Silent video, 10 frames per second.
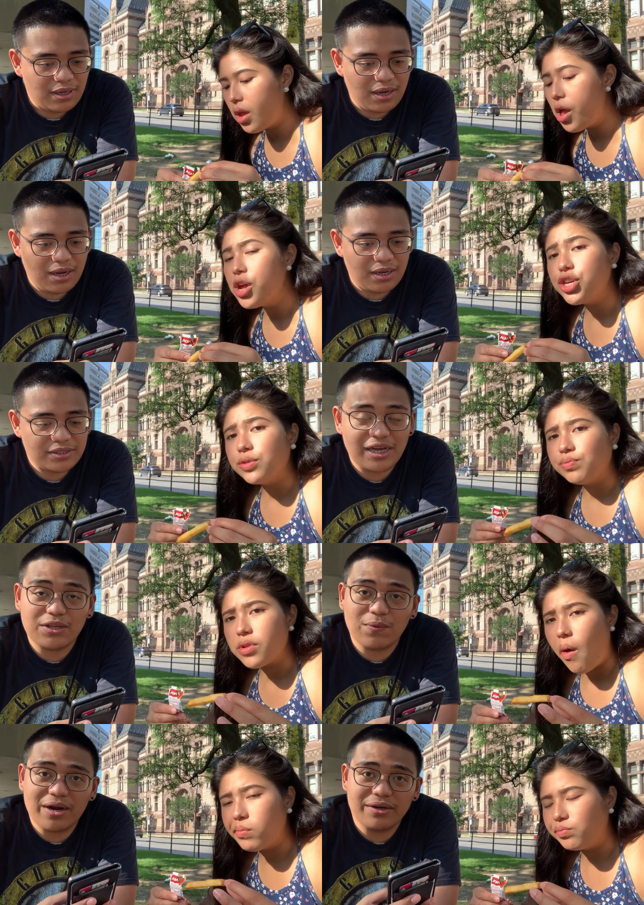Speaker 1: uh,
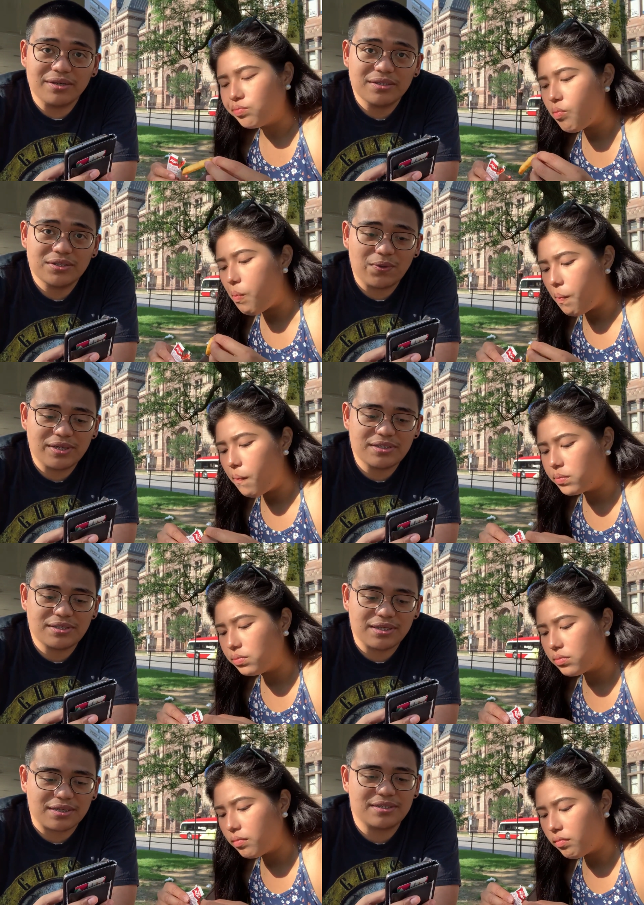January
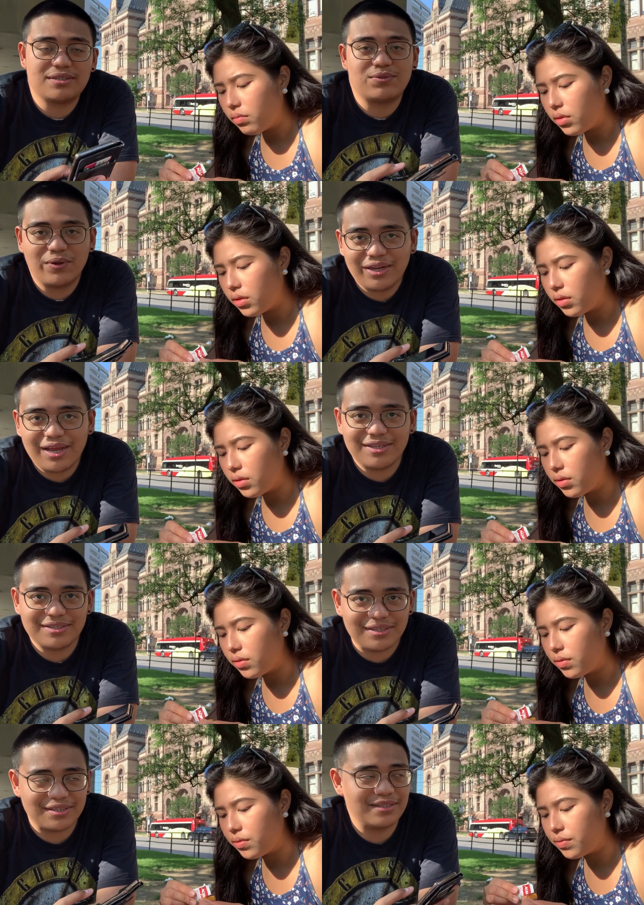twenty-sixth, twenty
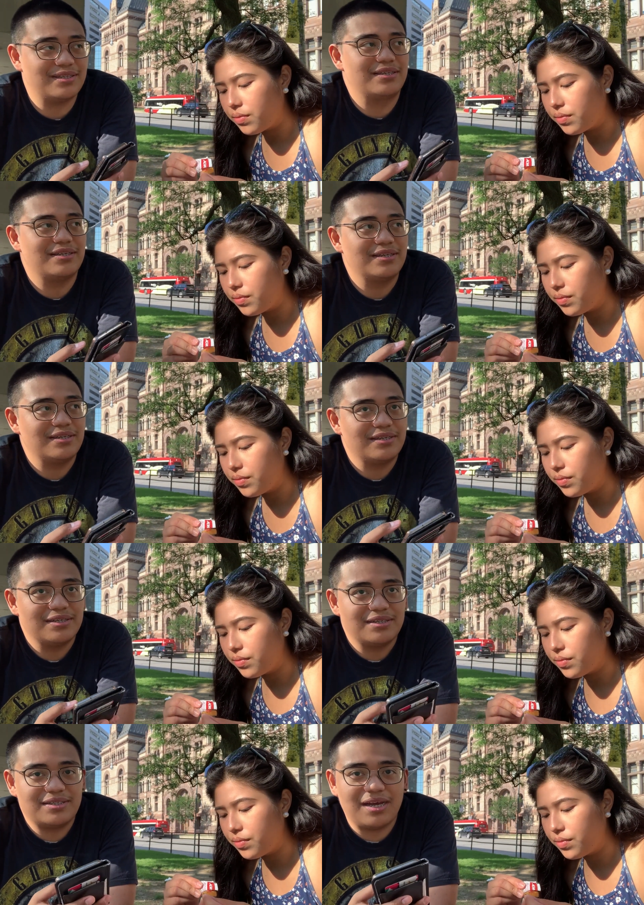nineteen
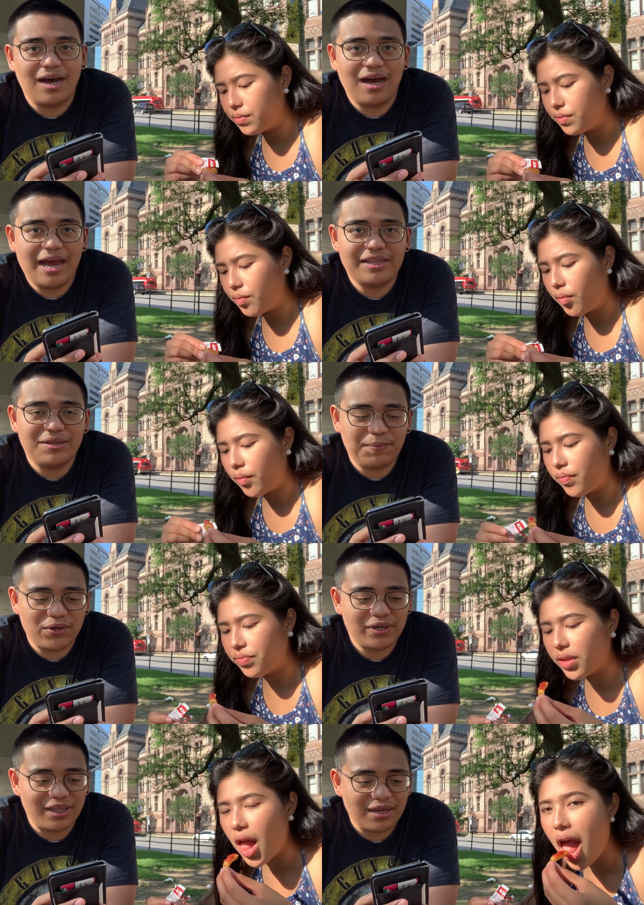sa I D
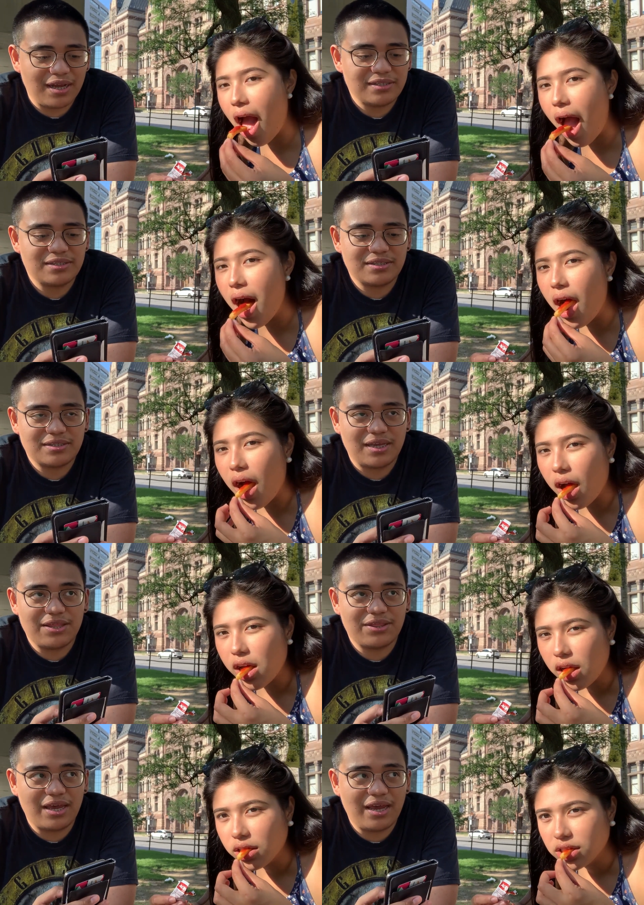P Ortigas,
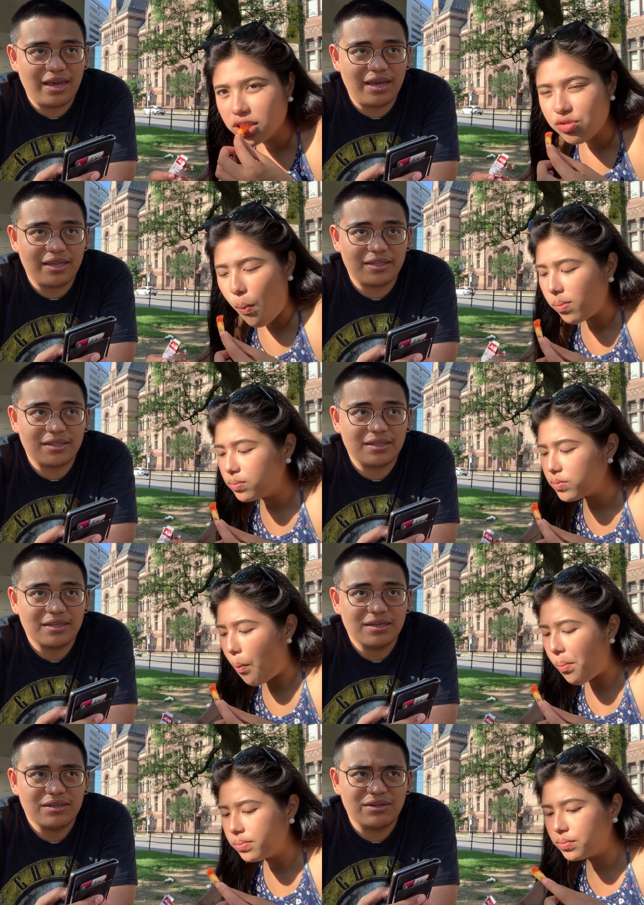and then
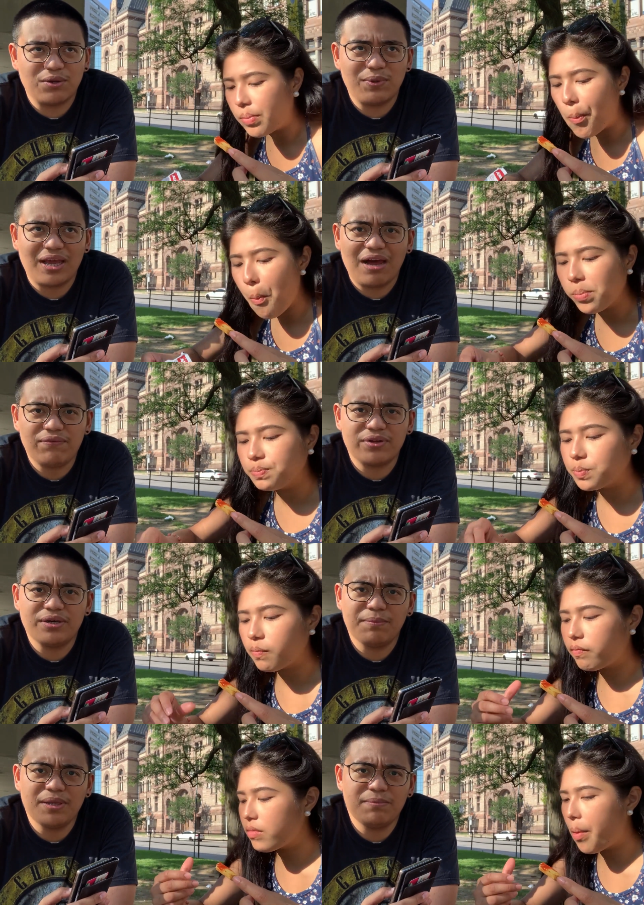you know, a week
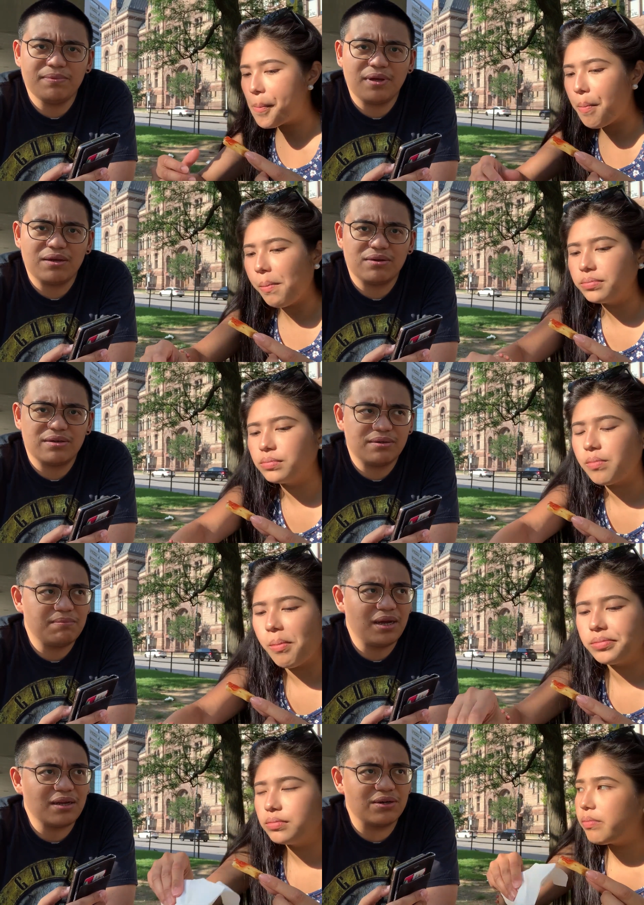after me, uh,
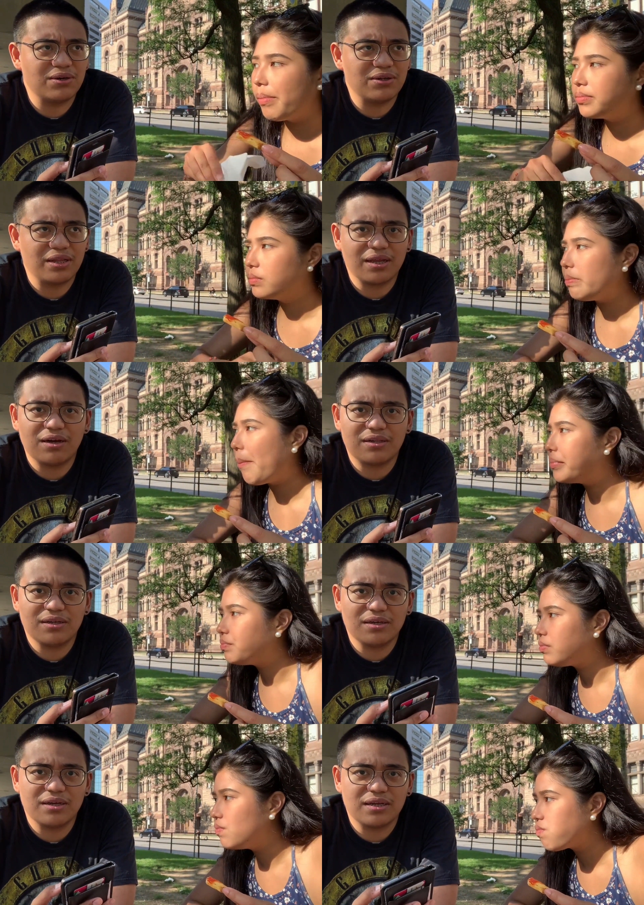mga ganun, I got
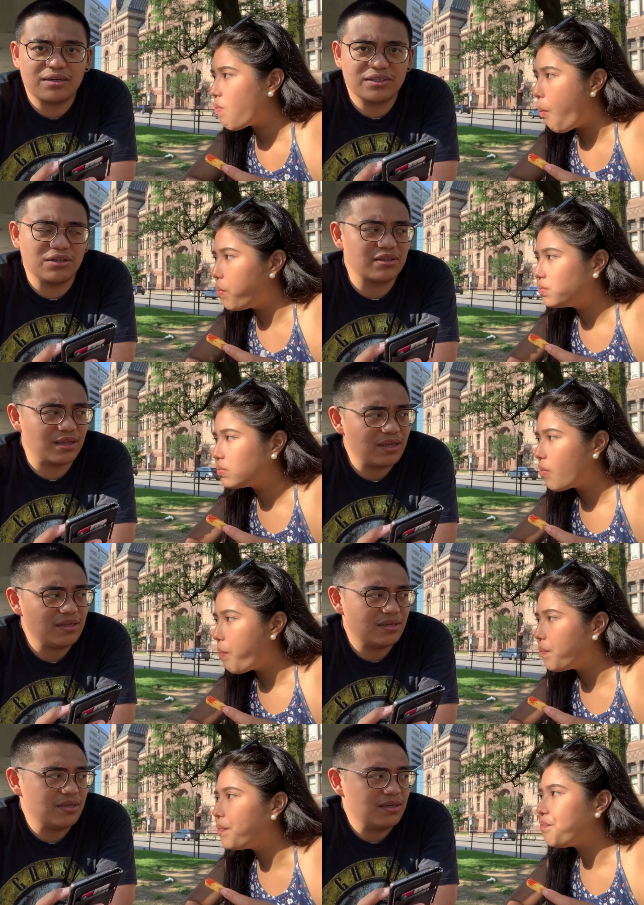the result na,
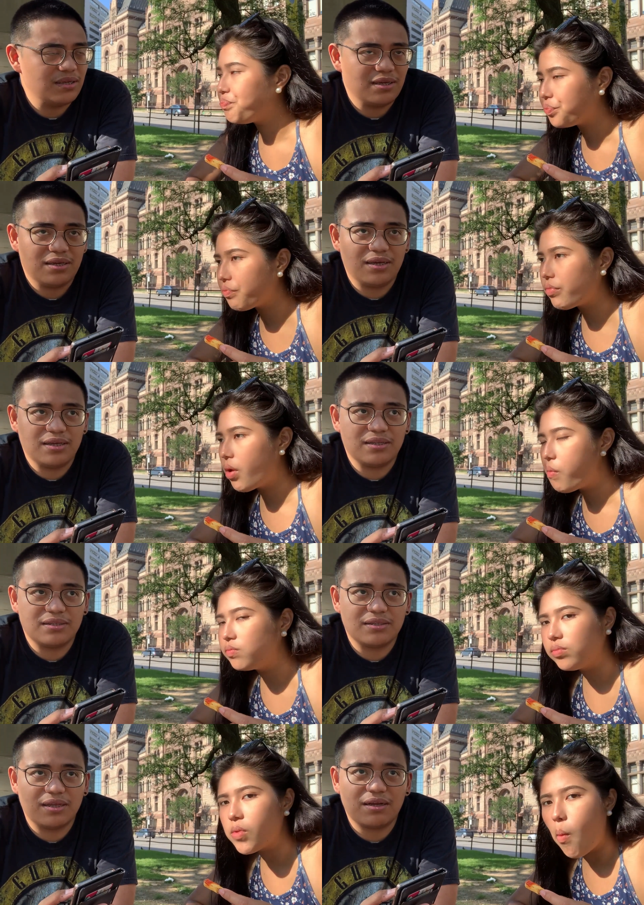
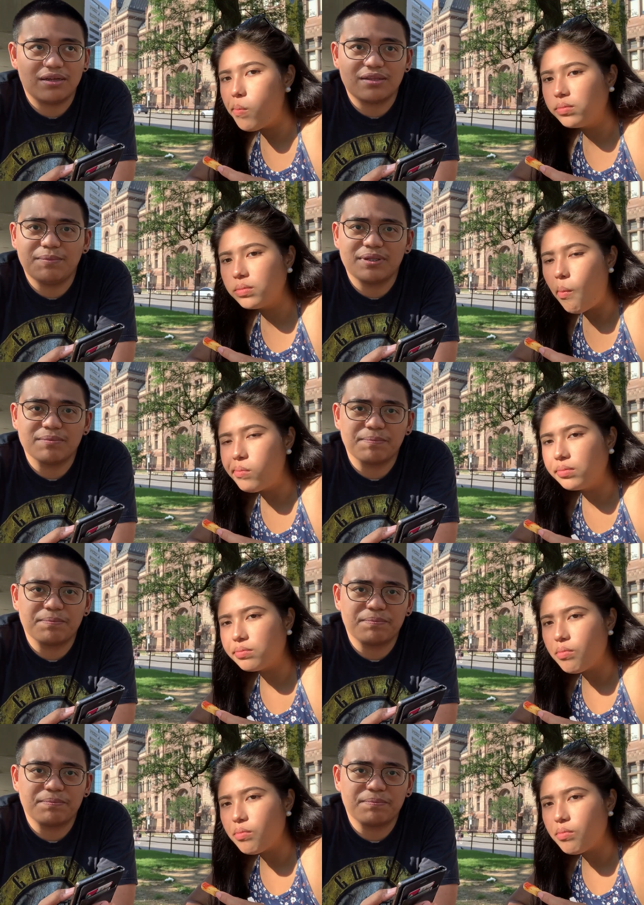and I got naman